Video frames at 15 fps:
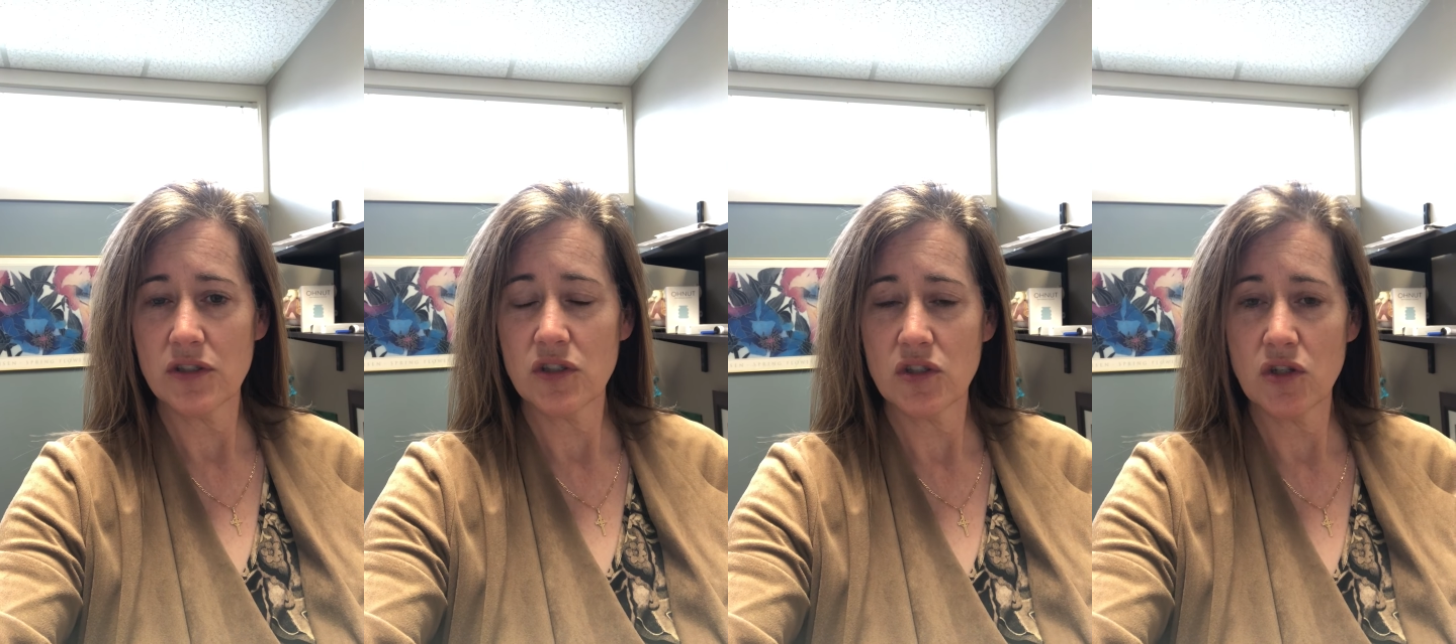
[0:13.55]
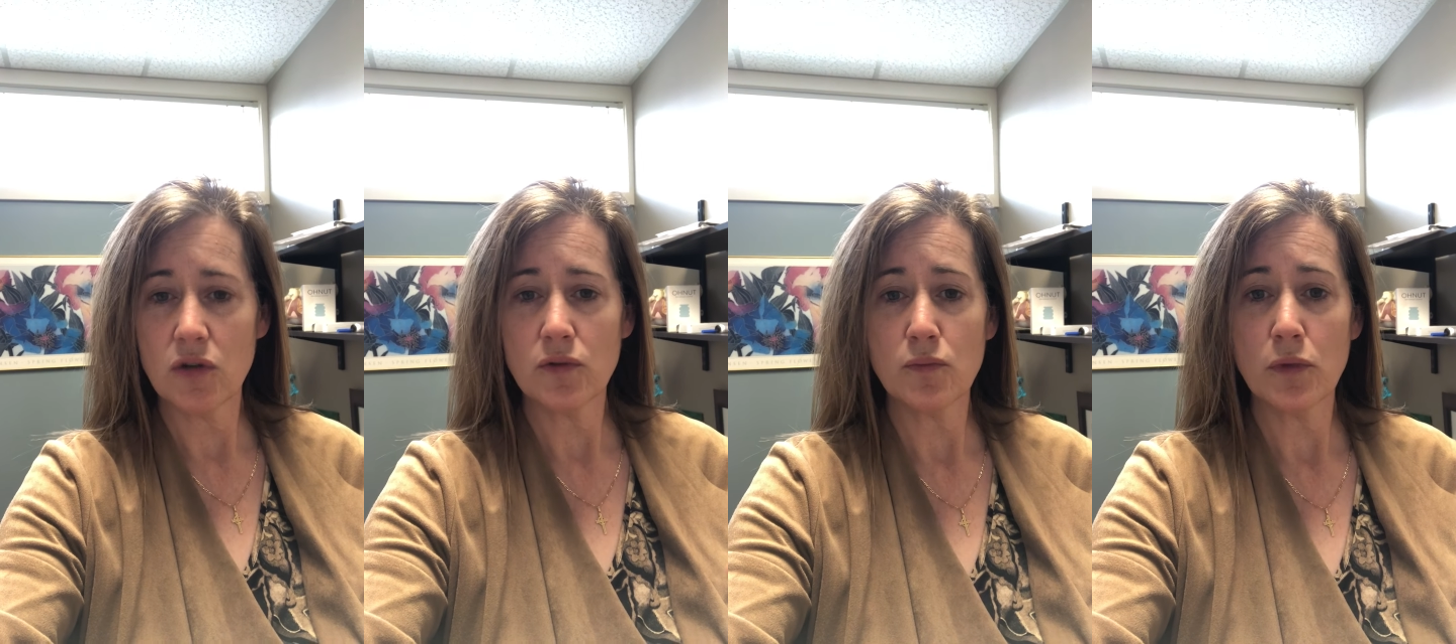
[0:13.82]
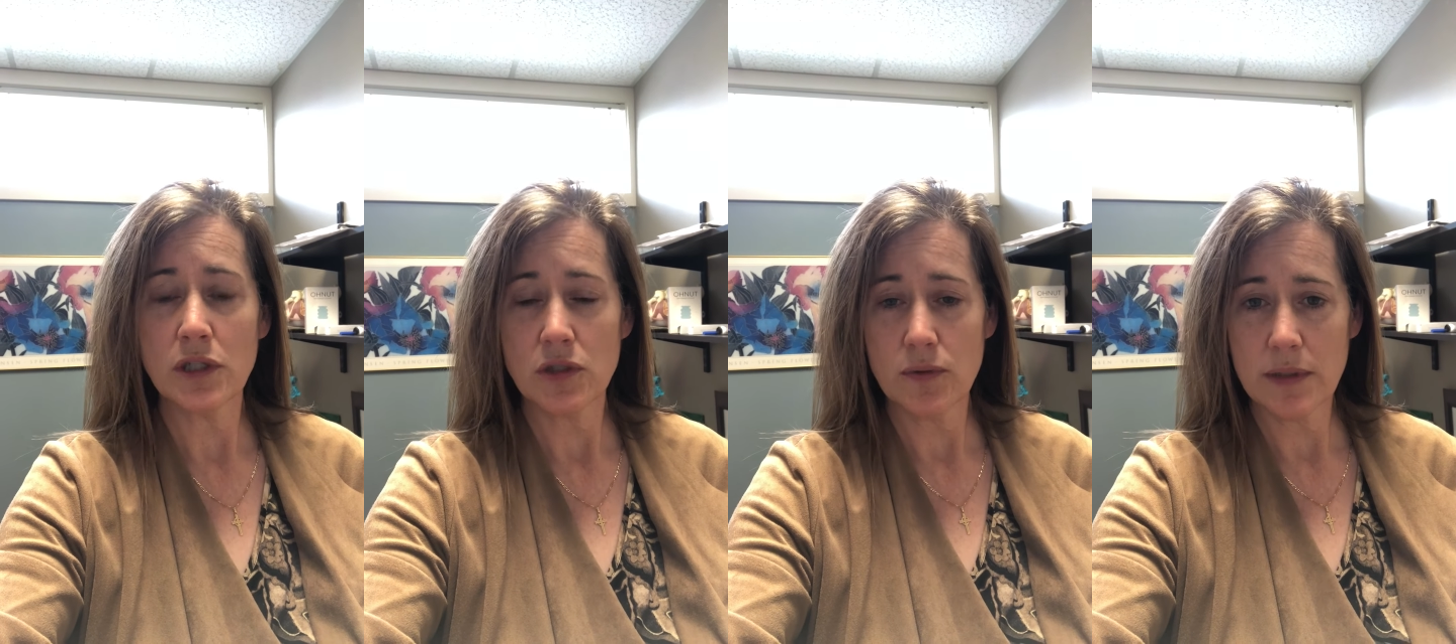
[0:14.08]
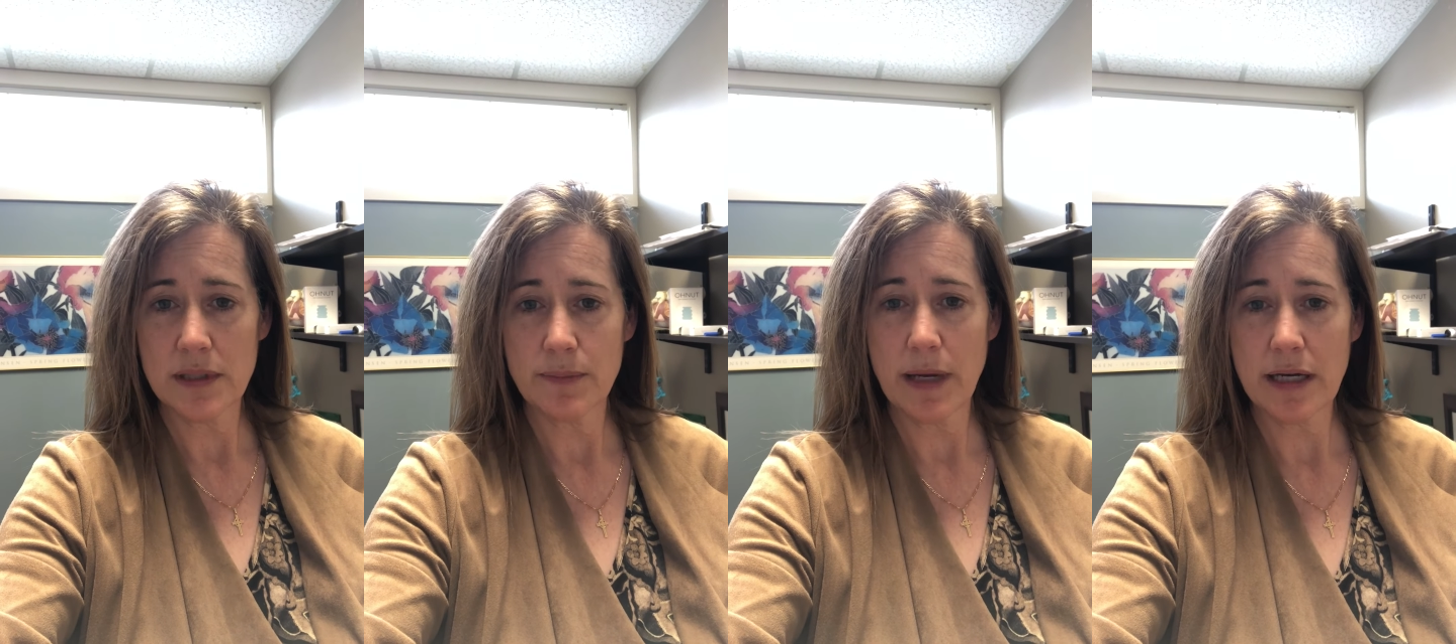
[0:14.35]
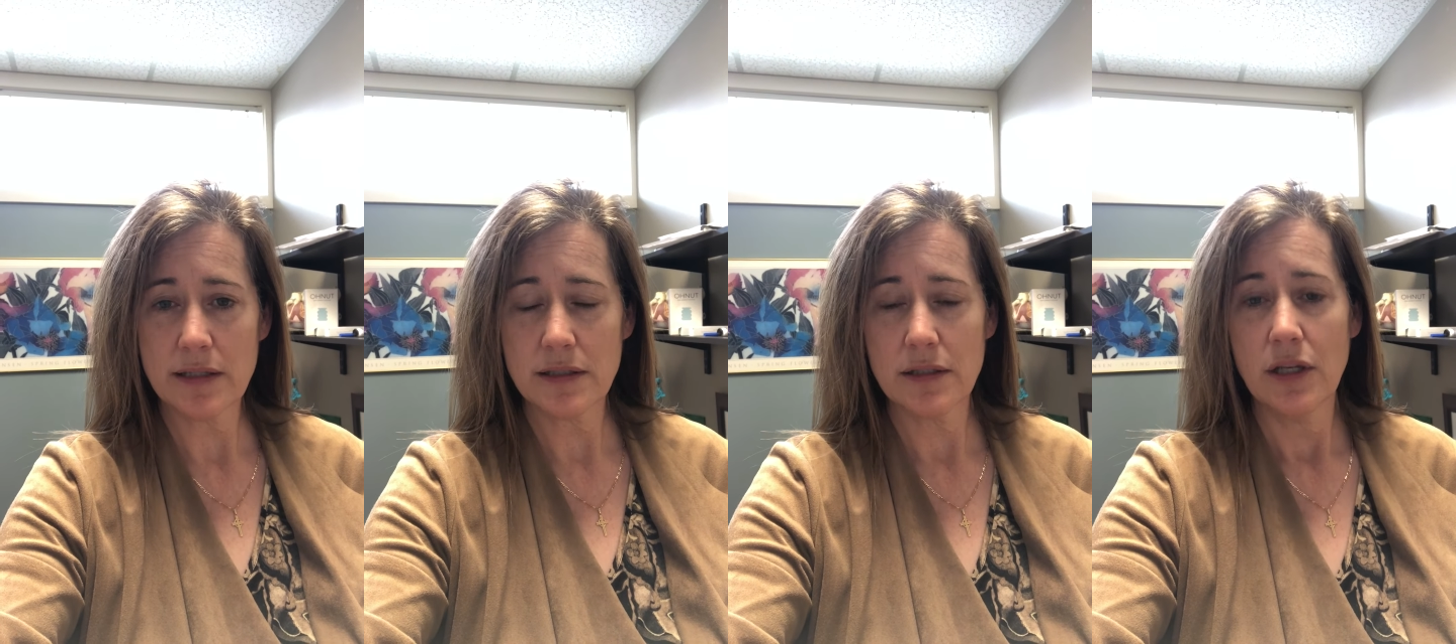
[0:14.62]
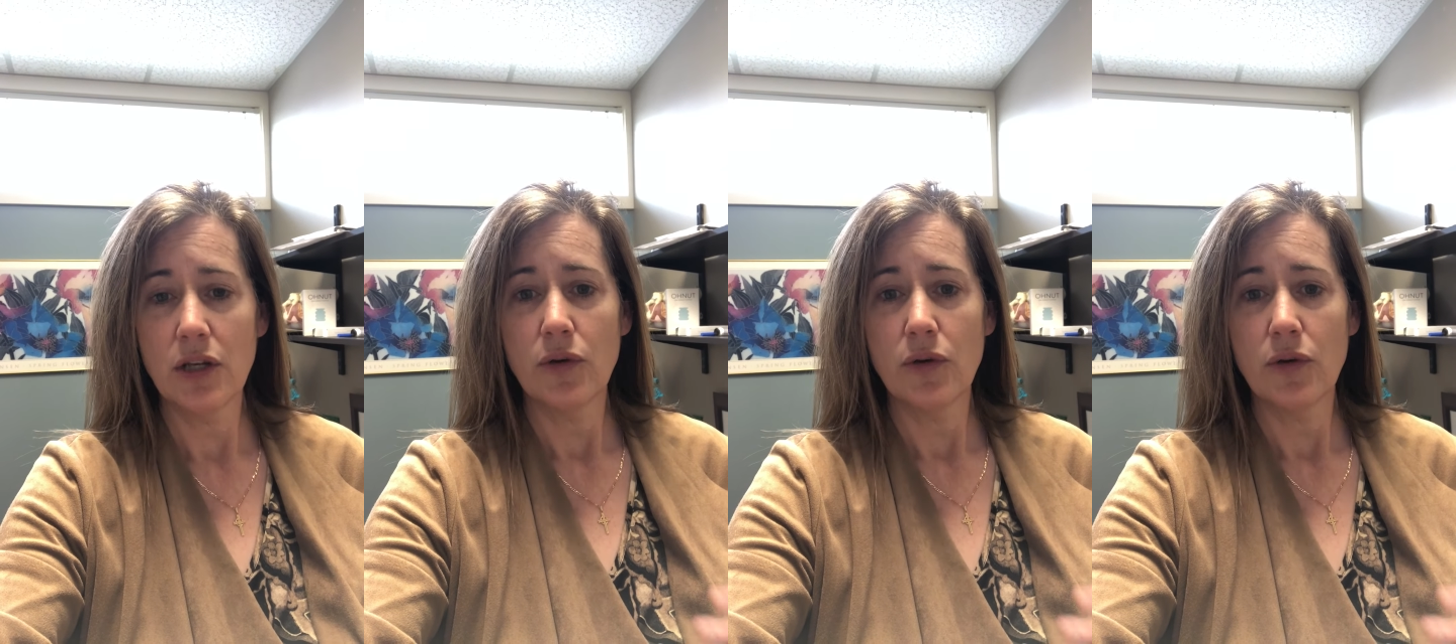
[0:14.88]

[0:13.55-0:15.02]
to know what to expect